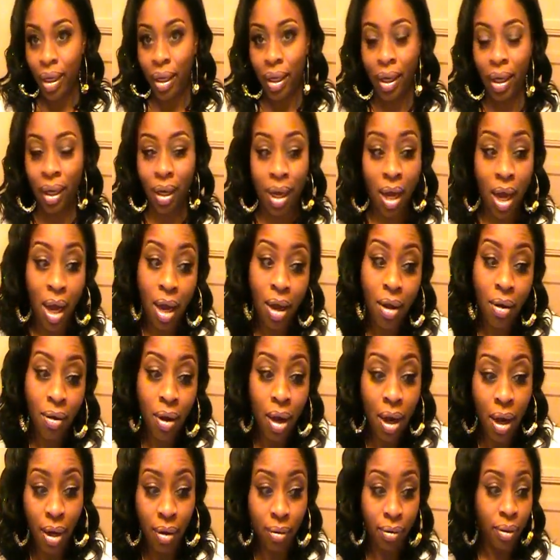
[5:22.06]
and call
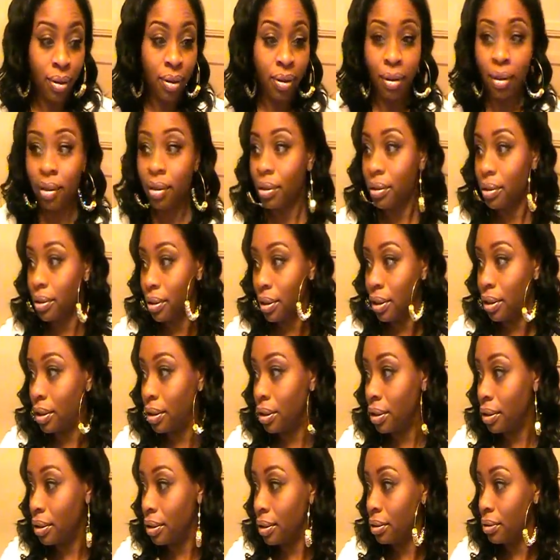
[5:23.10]
Look.
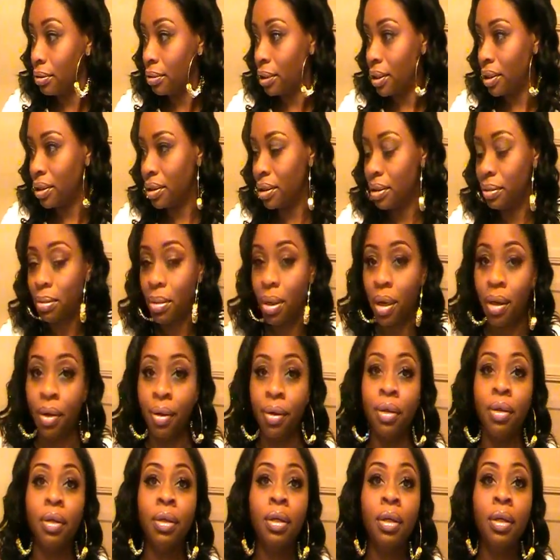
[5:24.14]
Uh, well,
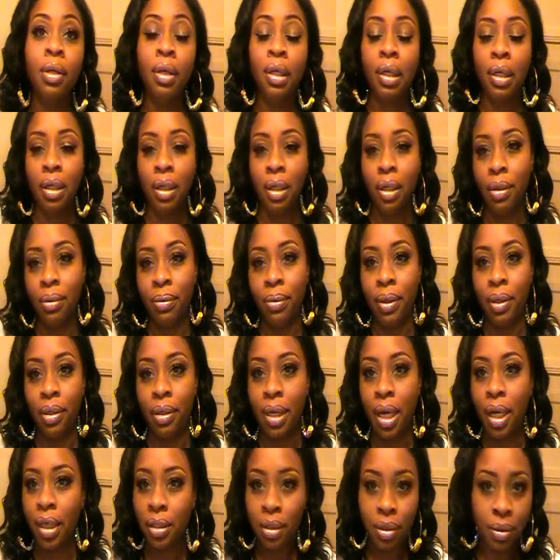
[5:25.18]
tomorrow. Anyway,
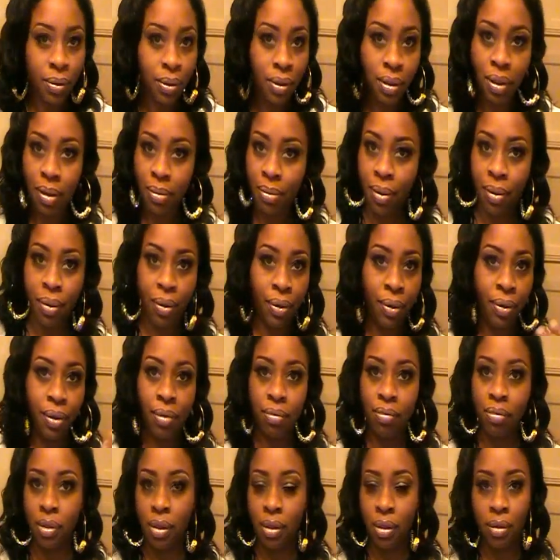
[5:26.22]
I just want to come on here
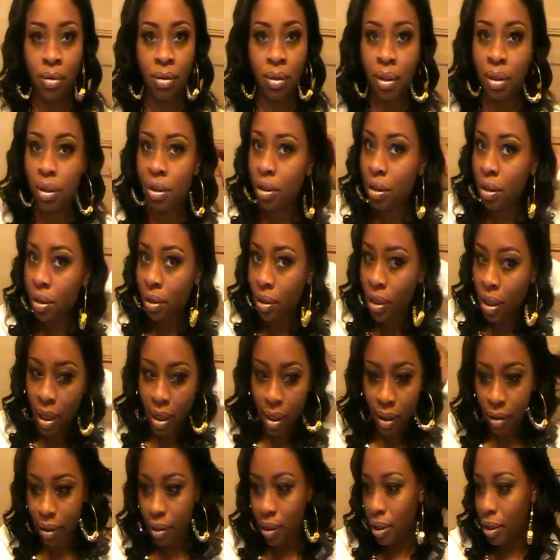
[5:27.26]
real quick, show
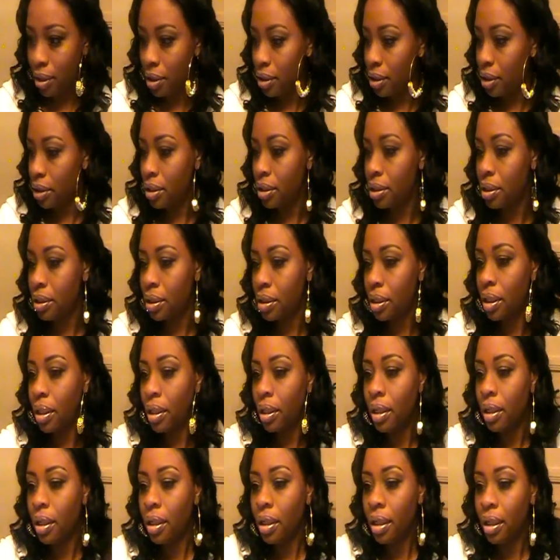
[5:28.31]
y'all this
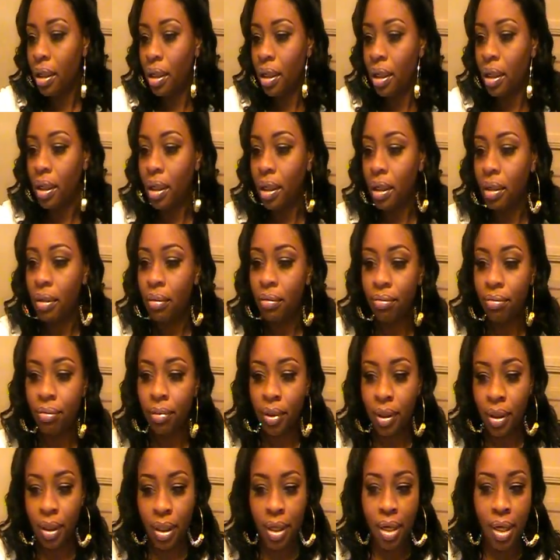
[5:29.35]
um,
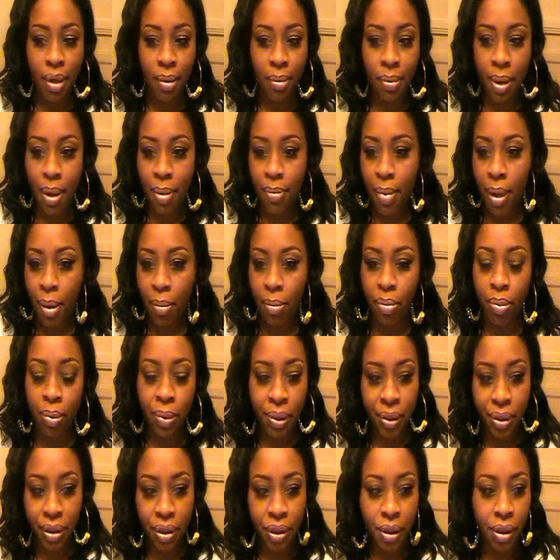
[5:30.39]
tell y'all about my
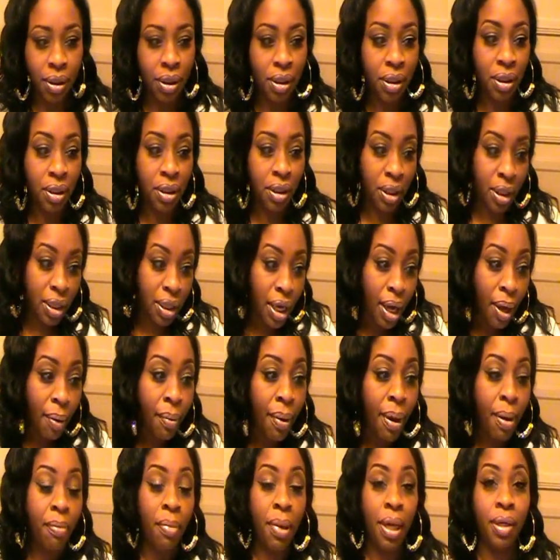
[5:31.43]
brushes, tell y'all
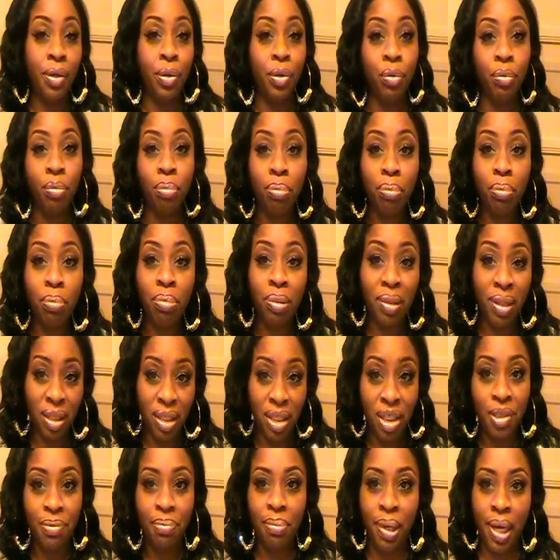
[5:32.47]
about my new
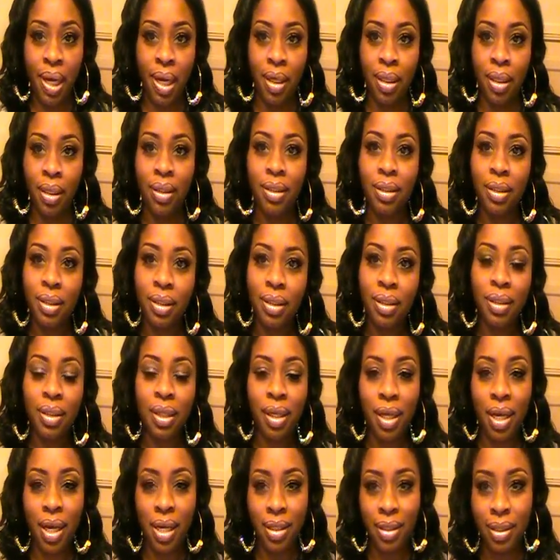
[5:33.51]
blush palette
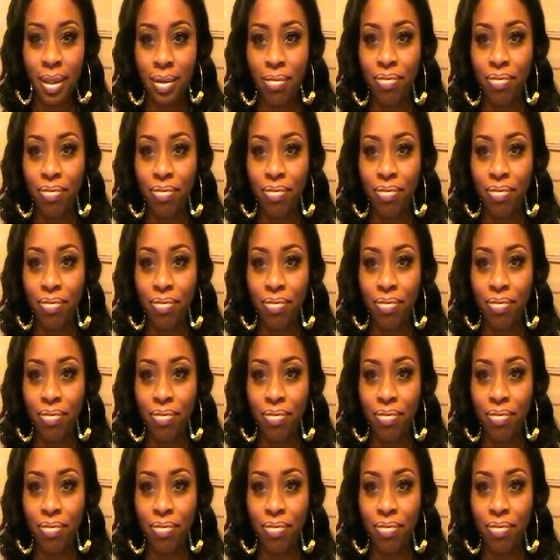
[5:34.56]
that I